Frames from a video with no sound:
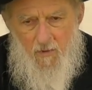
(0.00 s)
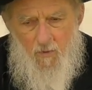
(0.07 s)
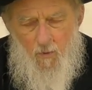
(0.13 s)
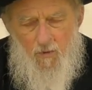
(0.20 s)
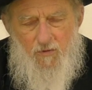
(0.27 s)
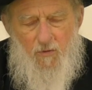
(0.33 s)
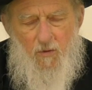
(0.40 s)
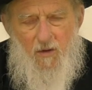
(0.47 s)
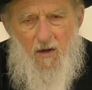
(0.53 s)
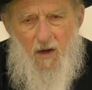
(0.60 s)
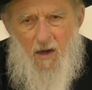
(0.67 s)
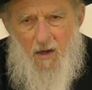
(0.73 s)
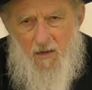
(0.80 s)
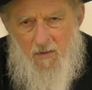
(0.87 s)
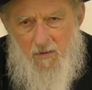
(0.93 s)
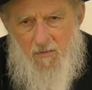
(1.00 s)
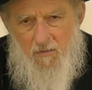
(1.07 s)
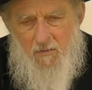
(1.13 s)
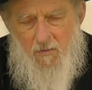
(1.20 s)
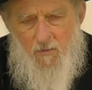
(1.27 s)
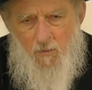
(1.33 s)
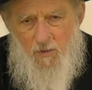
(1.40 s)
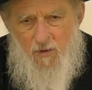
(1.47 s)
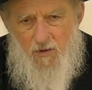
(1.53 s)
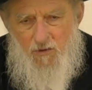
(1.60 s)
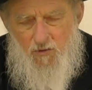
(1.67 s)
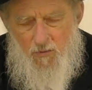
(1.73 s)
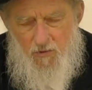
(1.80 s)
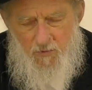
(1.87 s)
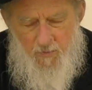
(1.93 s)
What's going on with the
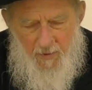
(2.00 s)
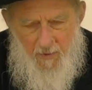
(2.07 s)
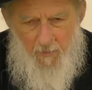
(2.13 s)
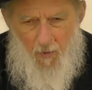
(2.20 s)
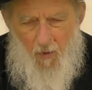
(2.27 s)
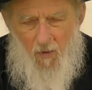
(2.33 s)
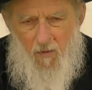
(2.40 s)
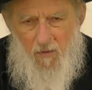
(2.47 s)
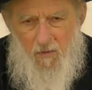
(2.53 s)
Jewish people?